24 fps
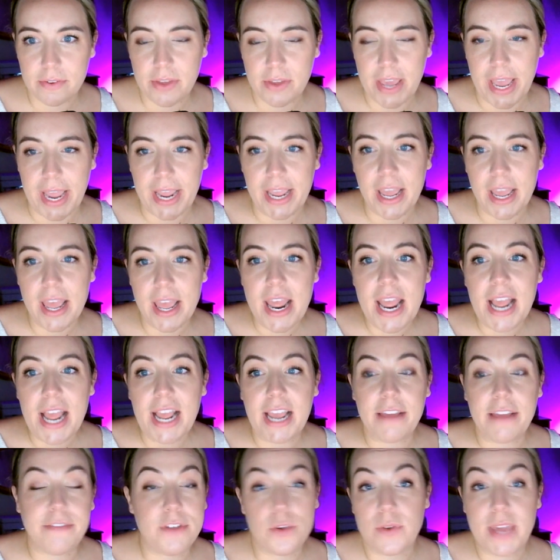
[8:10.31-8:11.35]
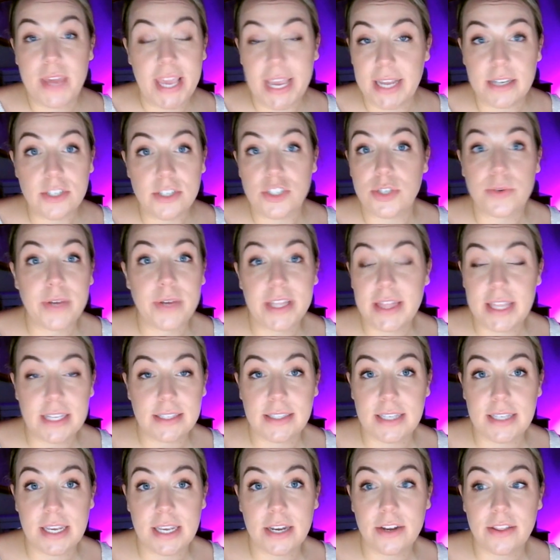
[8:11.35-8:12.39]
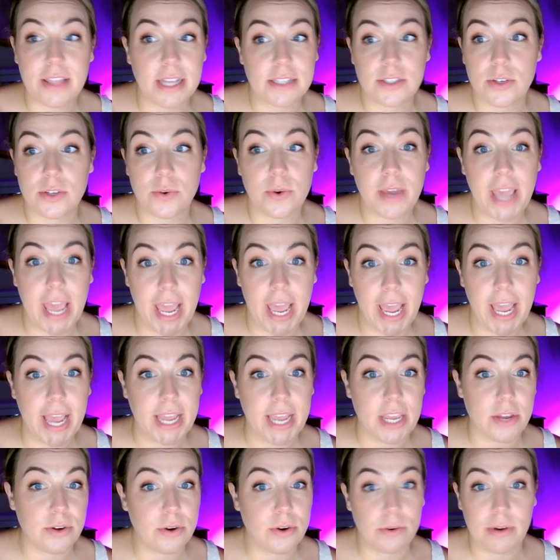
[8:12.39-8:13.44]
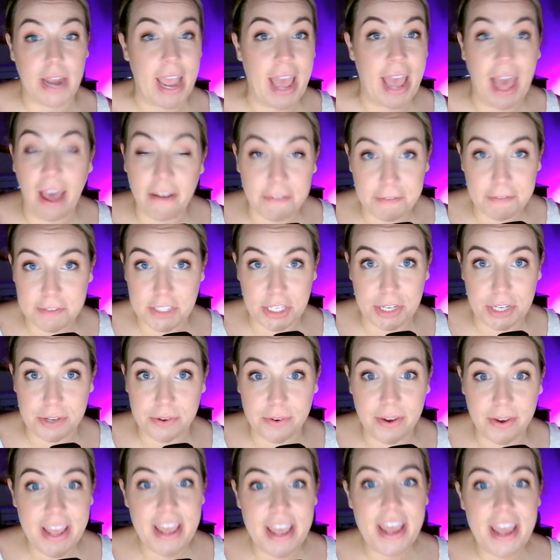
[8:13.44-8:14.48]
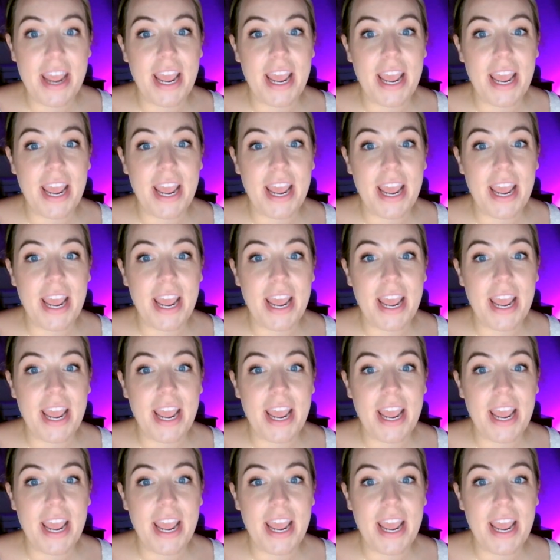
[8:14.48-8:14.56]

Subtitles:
Okay. If you can't do it this year, that's okay. You don't have to.